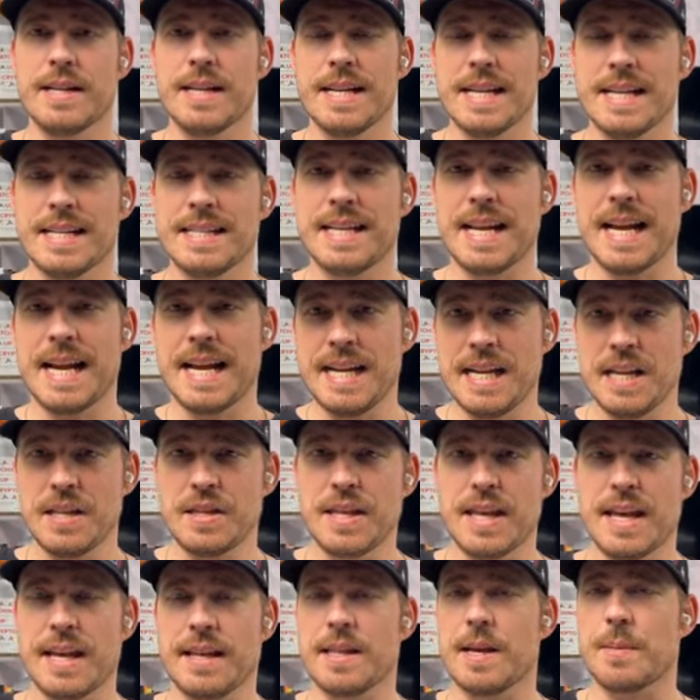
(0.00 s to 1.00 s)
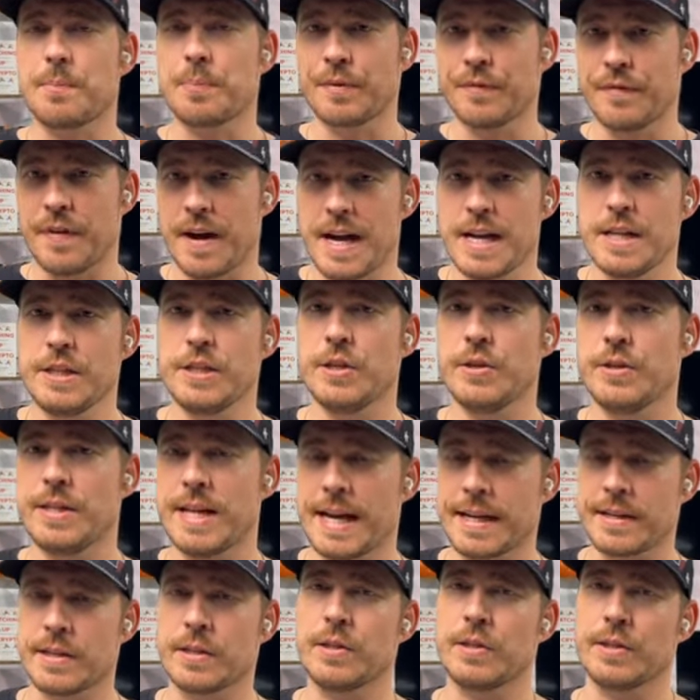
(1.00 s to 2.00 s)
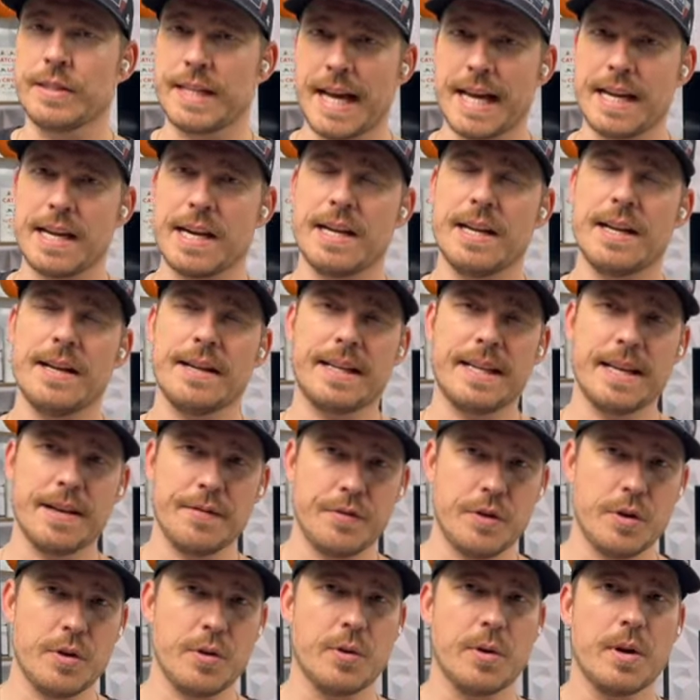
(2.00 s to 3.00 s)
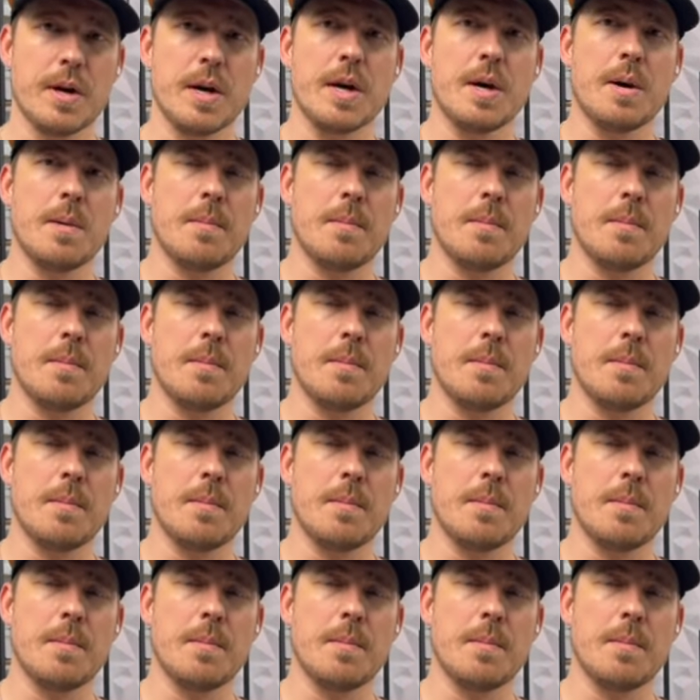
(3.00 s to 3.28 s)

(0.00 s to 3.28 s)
is anything that provides you technical data to give you